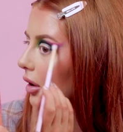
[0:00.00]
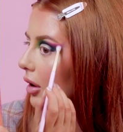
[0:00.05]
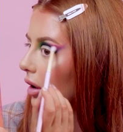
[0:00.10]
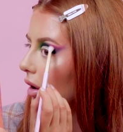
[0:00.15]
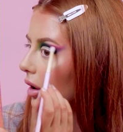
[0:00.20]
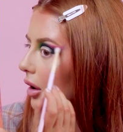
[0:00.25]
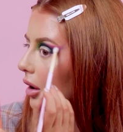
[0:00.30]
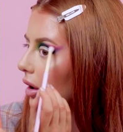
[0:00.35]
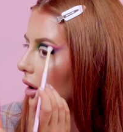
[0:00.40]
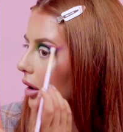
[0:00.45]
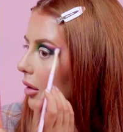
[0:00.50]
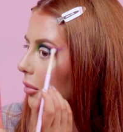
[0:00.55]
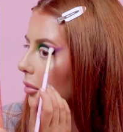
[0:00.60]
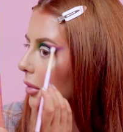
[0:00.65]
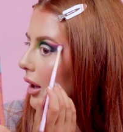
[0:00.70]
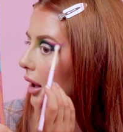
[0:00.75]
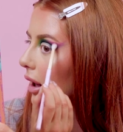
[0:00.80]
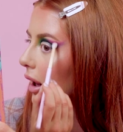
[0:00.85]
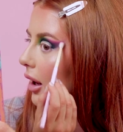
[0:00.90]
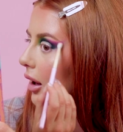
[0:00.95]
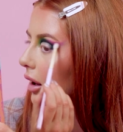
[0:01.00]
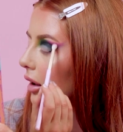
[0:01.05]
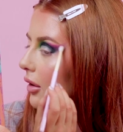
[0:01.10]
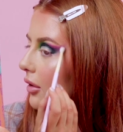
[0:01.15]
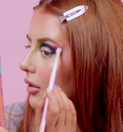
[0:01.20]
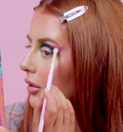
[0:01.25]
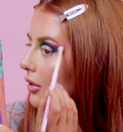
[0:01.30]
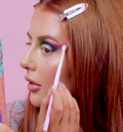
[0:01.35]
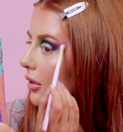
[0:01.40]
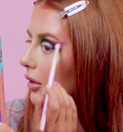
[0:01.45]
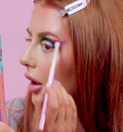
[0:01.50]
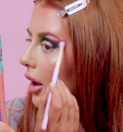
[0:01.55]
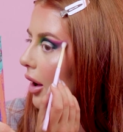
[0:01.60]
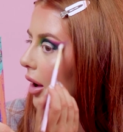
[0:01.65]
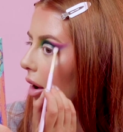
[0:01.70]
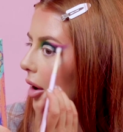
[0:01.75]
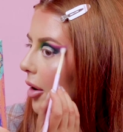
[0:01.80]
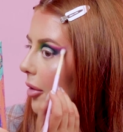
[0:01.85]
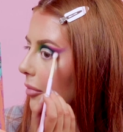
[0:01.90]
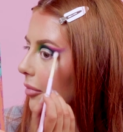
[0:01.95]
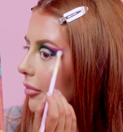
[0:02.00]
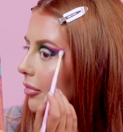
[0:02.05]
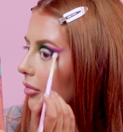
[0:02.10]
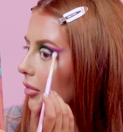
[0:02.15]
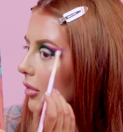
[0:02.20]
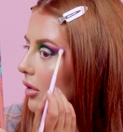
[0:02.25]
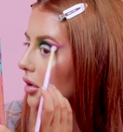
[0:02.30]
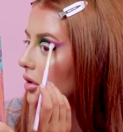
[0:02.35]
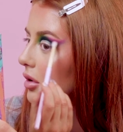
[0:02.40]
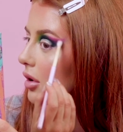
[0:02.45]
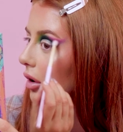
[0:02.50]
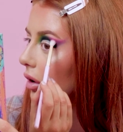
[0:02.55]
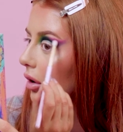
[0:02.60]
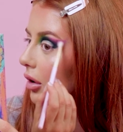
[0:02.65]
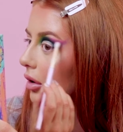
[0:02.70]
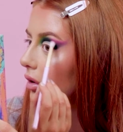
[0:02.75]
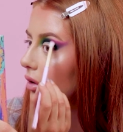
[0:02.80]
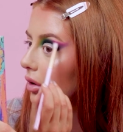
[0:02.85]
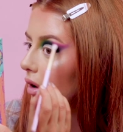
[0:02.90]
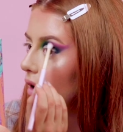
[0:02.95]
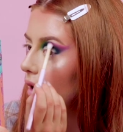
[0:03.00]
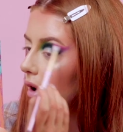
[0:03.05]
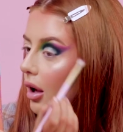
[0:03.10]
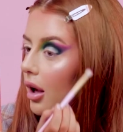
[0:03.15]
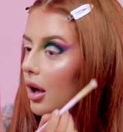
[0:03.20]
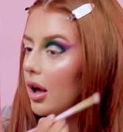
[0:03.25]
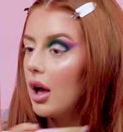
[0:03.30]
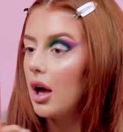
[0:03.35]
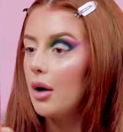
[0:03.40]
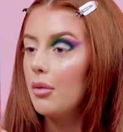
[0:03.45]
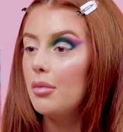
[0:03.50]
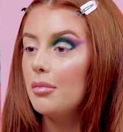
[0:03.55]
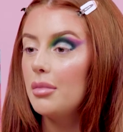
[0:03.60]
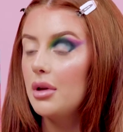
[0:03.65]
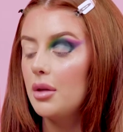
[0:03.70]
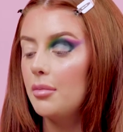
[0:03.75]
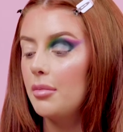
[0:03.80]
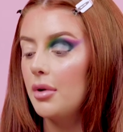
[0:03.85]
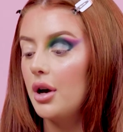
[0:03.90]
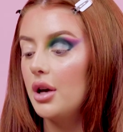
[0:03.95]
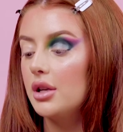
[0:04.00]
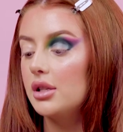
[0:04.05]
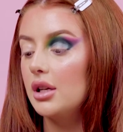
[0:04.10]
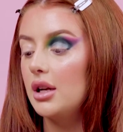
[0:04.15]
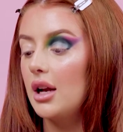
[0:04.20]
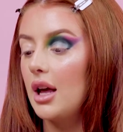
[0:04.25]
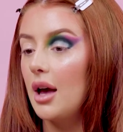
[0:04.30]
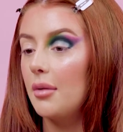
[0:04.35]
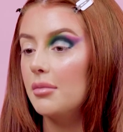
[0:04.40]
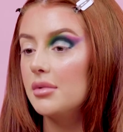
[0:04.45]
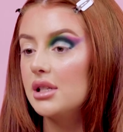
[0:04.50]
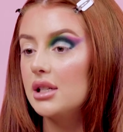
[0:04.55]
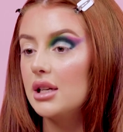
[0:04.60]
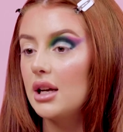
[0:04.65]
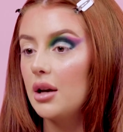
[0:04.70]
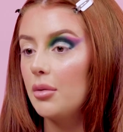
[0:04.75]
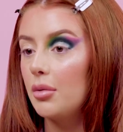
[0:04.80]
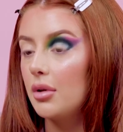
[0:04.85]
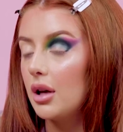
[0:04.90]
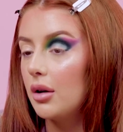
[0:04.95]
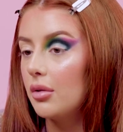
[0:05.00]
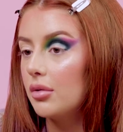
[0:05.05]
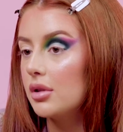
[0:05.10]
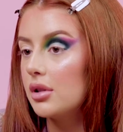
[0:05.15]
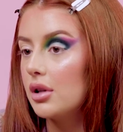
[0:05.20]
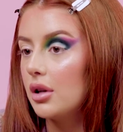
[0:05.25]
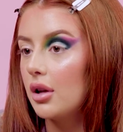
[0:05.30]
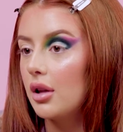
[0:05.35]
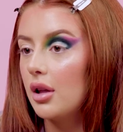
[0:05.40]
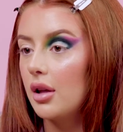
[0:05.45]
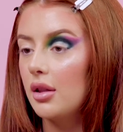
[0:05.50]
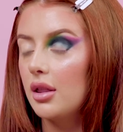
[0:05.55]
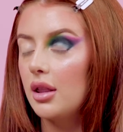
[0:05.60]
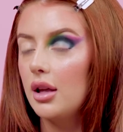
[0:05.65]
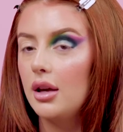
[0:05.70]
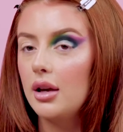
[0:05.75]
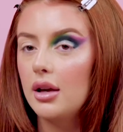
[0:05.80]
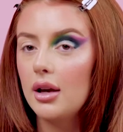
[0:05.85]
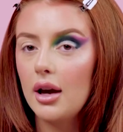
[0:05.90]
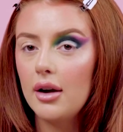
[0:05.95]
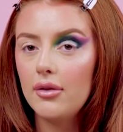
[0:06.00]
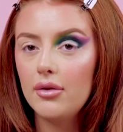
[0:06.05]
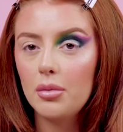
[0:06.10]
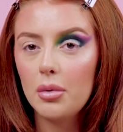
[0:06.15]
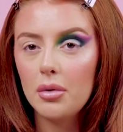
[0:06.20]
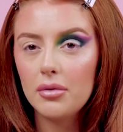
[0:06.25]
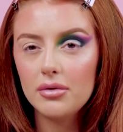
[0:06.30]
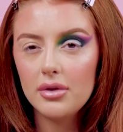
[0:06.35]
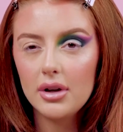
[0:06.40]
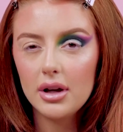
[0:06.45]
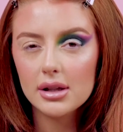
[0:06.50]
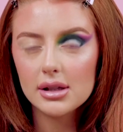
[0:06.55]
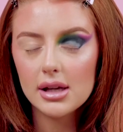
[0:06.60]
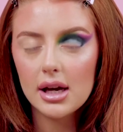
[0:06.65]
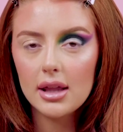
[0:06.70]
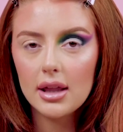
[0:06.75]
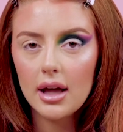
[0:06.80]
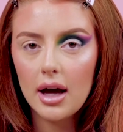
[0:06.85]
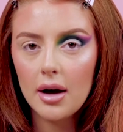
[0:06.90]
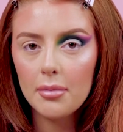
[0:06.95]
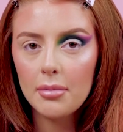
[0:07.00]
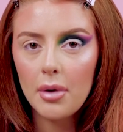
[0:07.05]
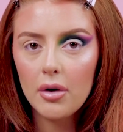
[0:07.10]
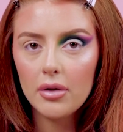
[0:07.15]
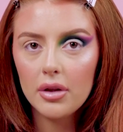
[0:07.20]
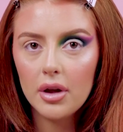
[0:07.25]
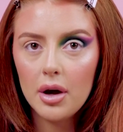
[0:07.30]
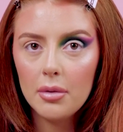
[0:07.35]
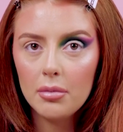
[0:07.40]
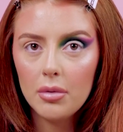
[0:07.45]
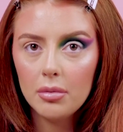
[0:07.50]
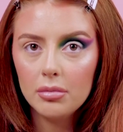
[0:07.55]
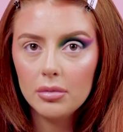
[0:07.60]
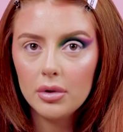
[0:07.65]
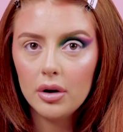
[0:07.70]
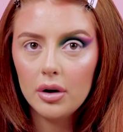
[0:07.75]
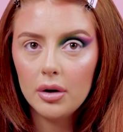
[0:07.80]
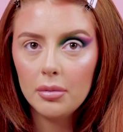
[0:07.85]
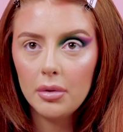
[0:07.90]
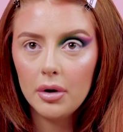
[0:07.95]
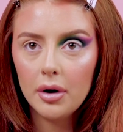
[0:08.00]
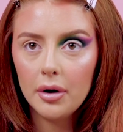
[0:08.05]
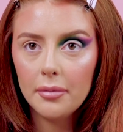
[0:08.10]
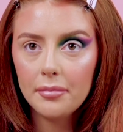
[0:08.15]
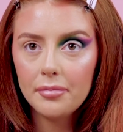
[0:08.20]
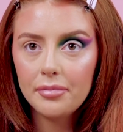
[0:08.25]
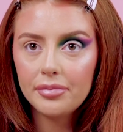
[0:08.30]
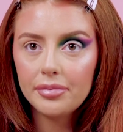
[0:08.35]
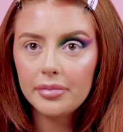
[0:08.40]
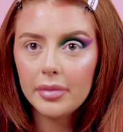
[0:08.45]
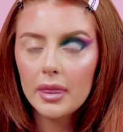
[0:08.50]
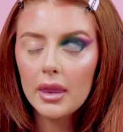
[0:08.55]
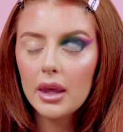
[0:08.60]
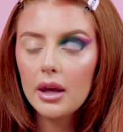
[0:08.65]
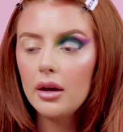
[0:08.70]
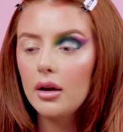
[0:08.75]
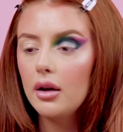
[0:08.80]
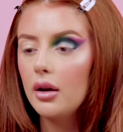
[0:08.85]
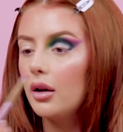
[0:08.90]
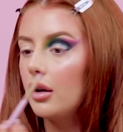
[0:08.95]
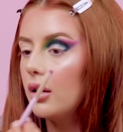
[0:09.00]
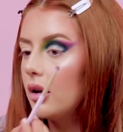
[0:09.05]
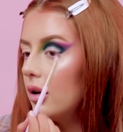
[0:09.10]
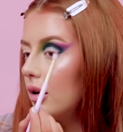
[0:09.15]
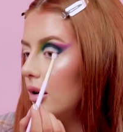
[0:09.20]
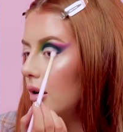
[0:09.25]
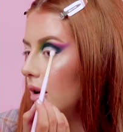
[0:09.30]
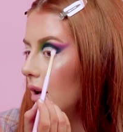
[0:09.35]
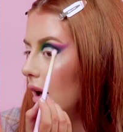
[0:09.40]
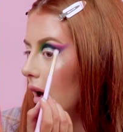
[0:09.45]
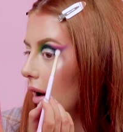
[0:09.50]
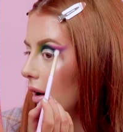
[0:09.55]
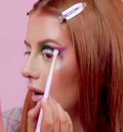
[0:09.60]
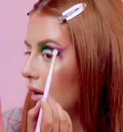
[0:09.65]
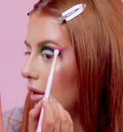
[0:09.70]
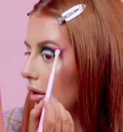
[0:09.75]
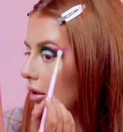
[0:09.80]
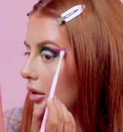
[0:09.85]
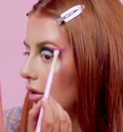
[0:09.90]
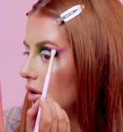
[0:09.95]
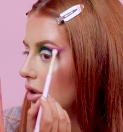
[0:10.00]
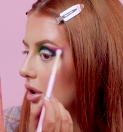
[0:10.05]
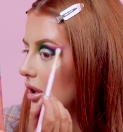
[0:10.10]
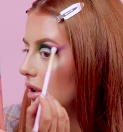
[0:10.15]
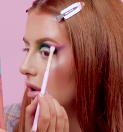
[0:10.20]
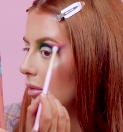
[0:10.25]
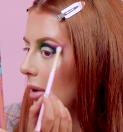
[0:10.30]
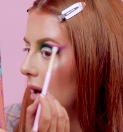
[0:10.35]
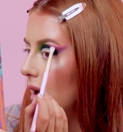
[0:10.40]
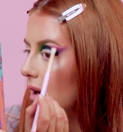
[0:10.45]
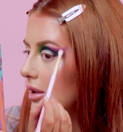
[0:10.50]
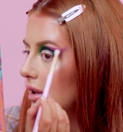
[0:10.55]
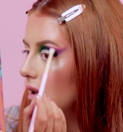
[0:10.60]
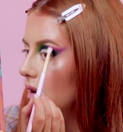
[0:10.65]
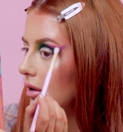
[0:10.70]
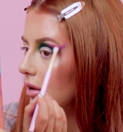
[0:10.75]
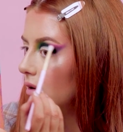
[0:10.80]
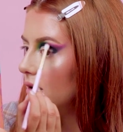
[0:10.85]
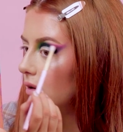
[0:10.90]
my life. So I wouldn't be the person I am today without her. I think everyone feels like that about their mum though, but yeah, she's amazing.